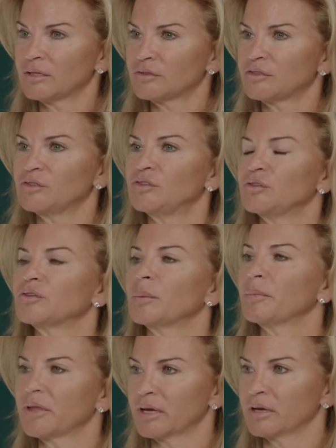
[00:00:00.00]
to do
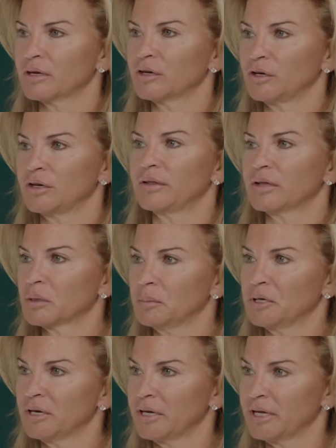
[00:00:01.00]
something good in the
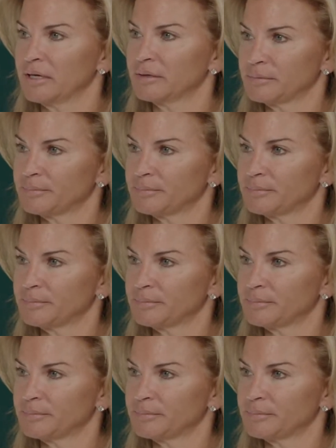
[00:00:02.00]
community.